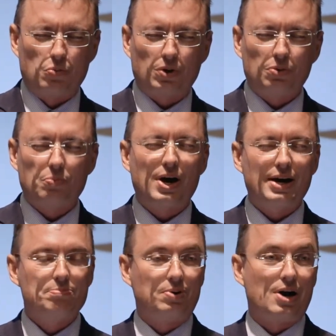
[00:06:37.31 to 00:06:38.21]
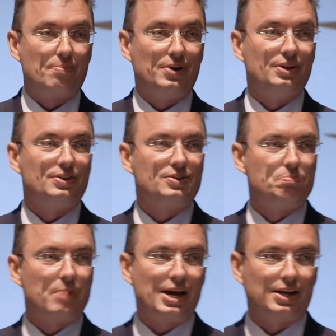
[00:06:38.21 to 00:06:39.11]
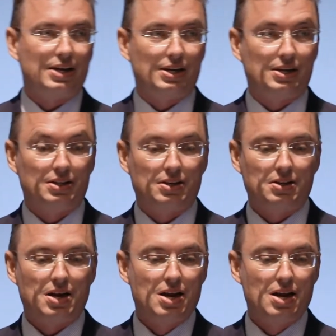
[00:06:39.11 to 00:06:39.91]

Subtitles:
worldwide prominence back in